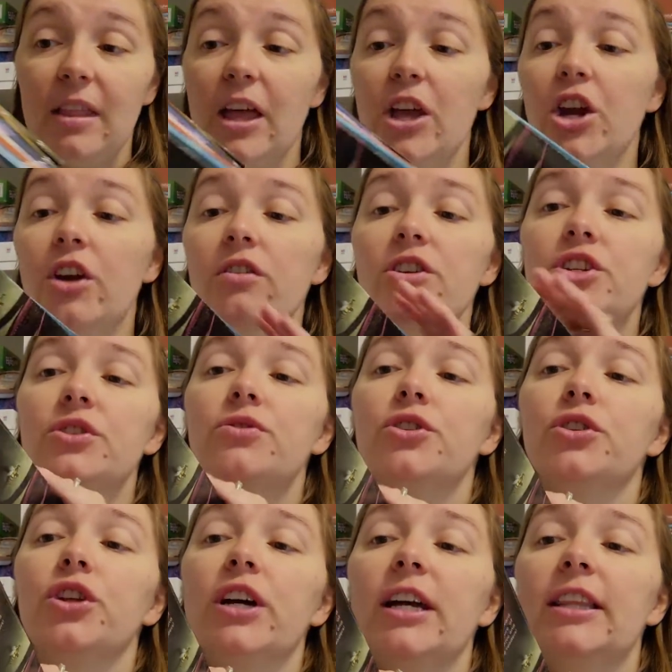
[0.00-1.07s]
encourage you to
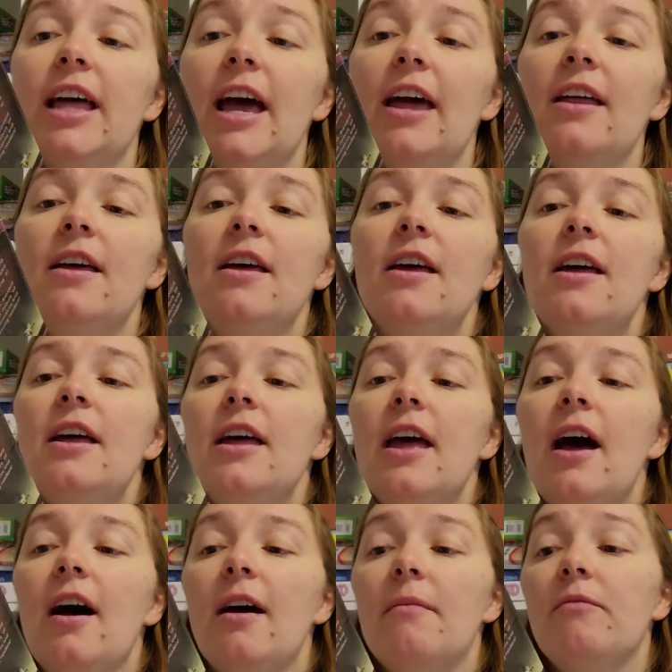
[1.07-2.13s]
look at that.
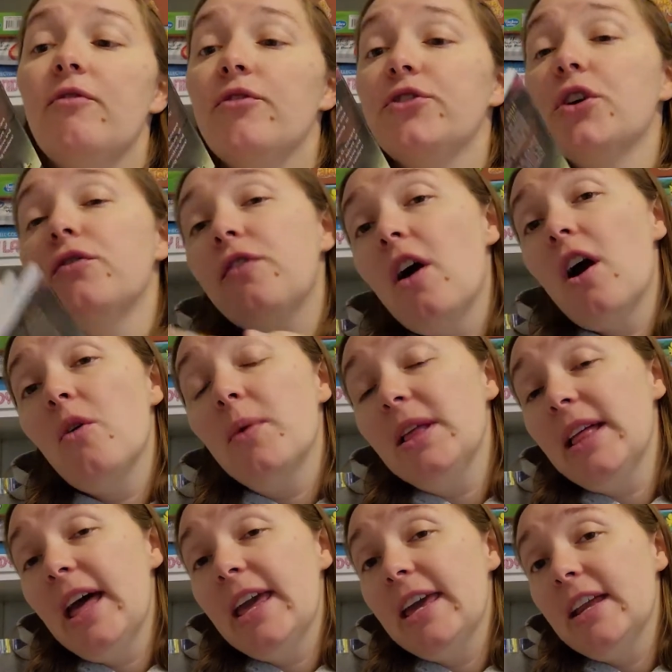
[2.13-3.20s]
So far, we
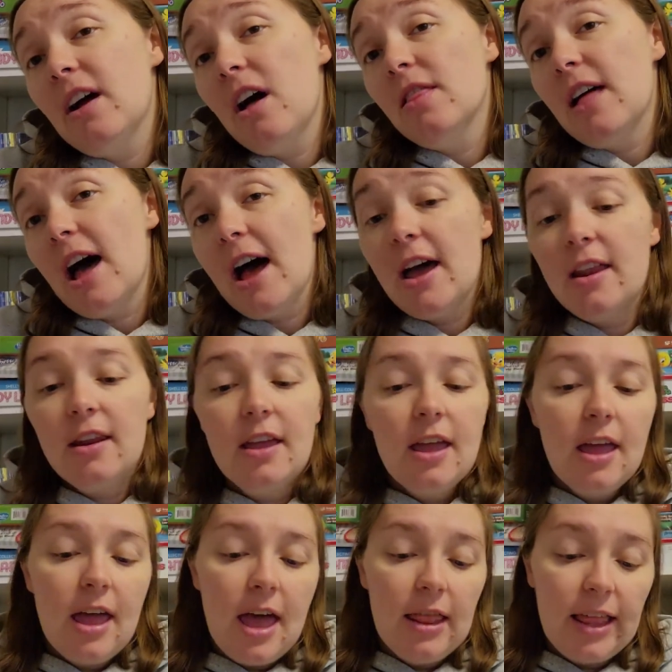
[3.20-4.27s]
like it a lot.
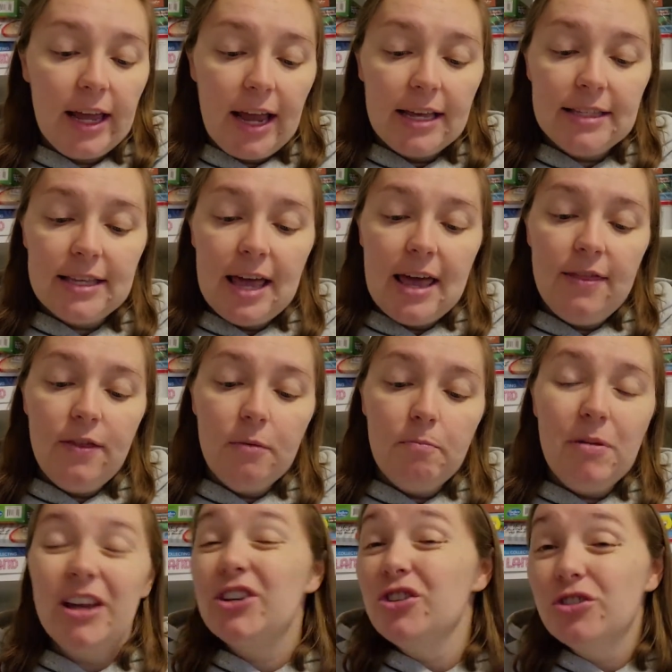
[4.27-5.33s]
Like I said, the
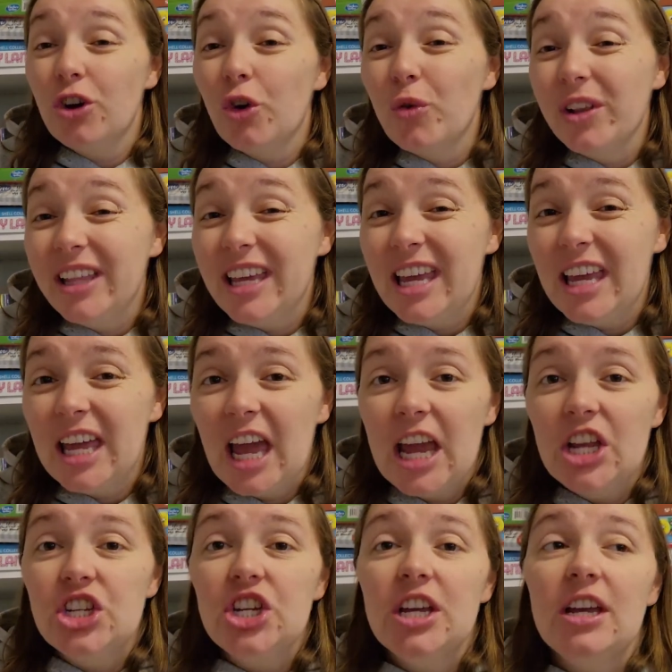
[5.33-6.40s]
pictures are really
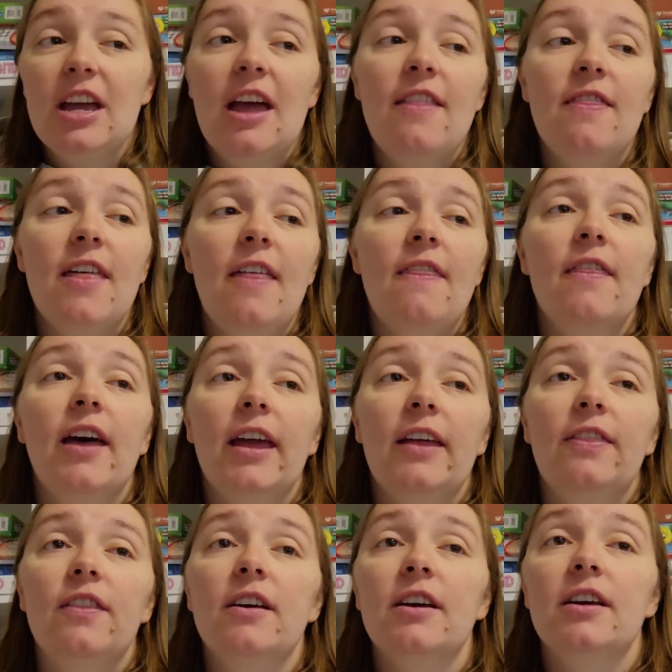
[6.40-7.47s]
engaging, and then
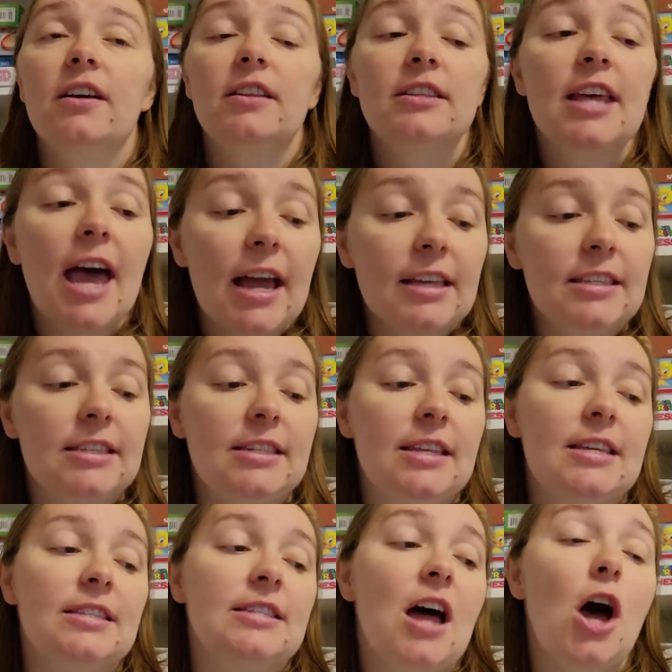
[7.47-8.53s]
like the text
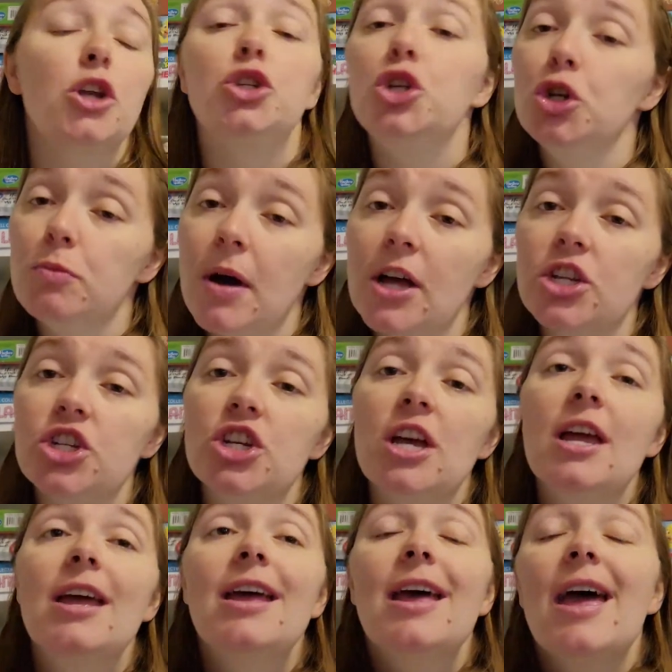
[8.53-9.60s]
is not too much.
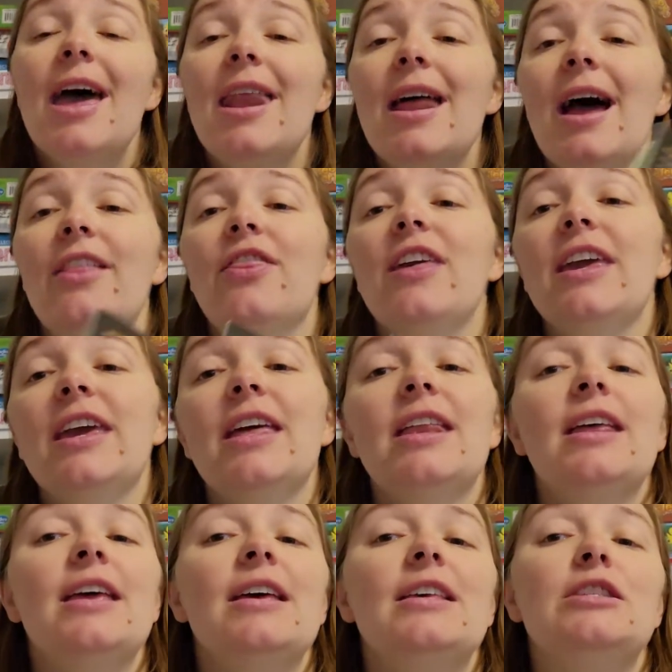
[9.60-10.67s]
And I think
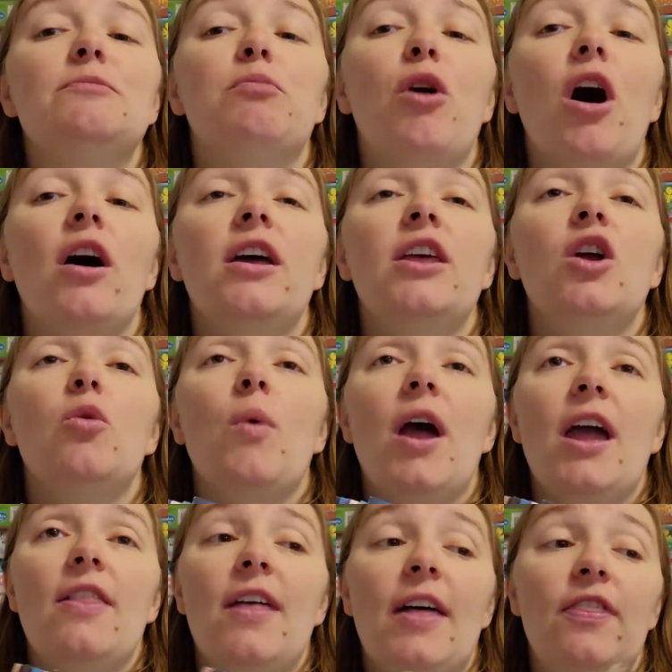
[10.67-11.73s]
it is brought in a
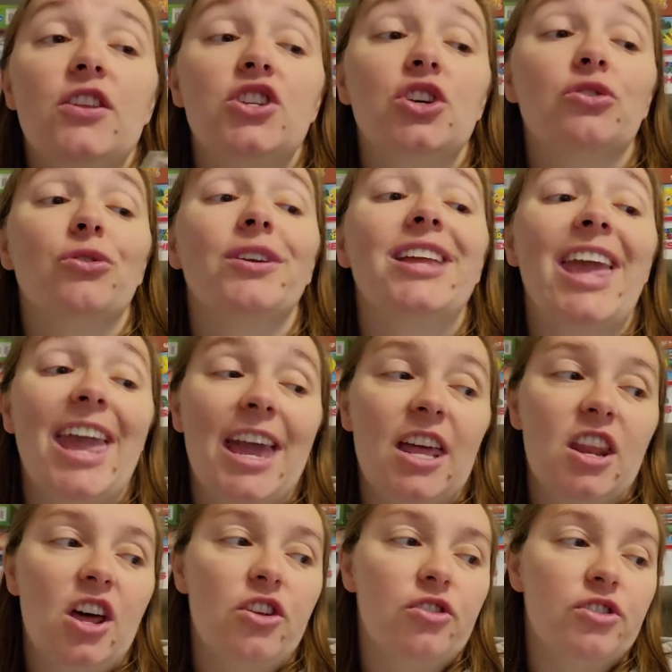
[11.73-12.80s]
way that the children
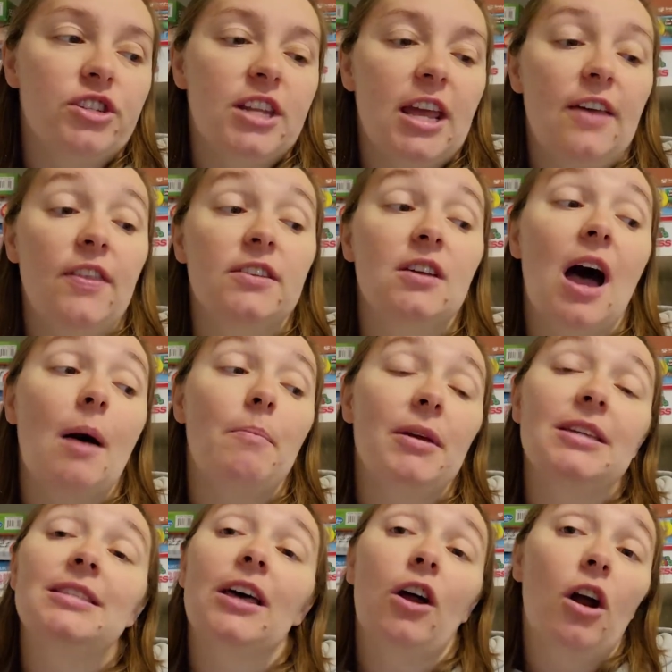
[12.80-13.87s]
can understand the
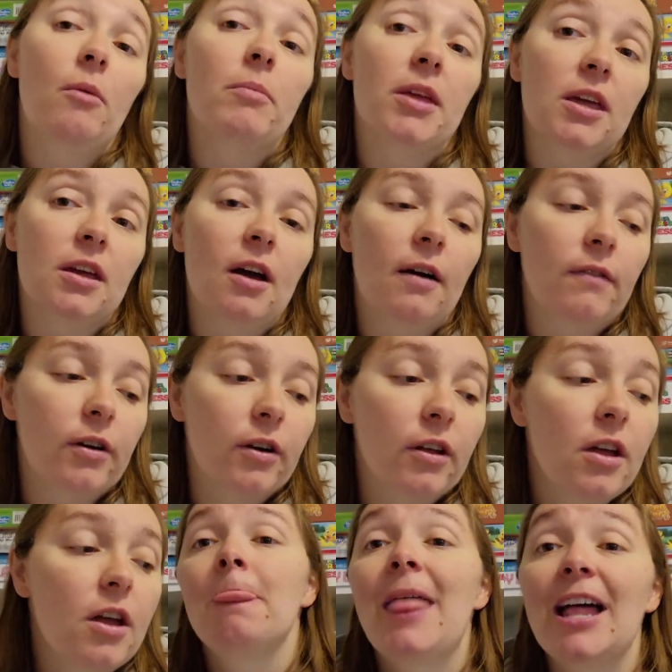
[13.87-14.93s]
topics that are being covered.
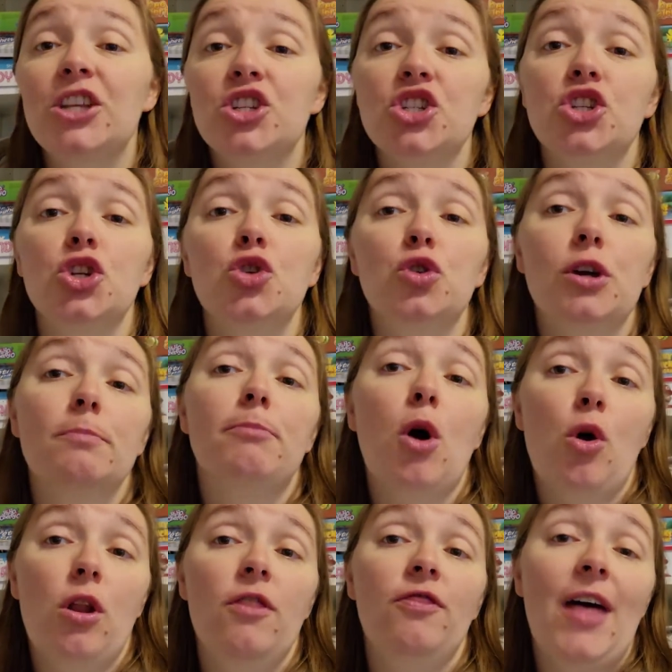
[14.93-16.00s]
That's just a new
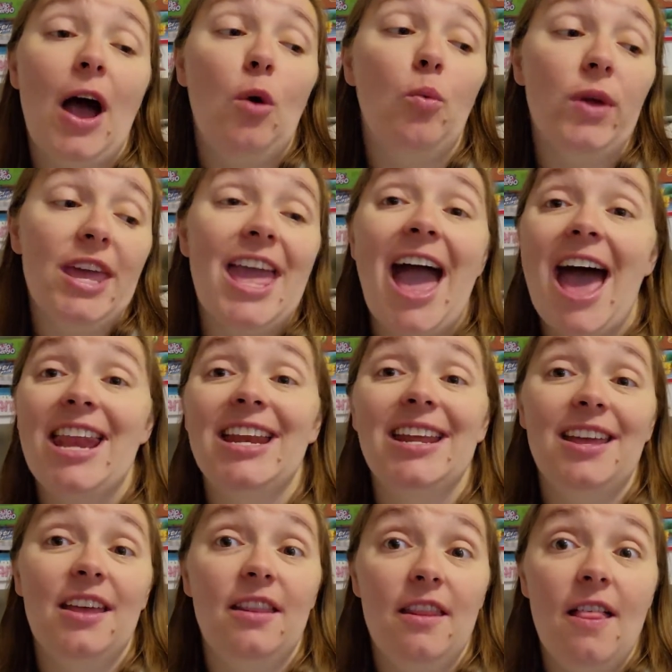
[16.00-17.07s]
component that we added
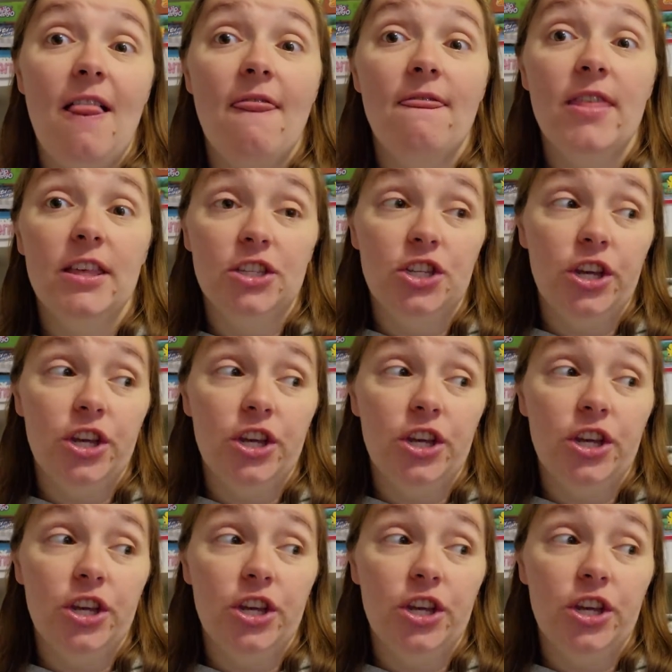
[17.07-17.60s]
in this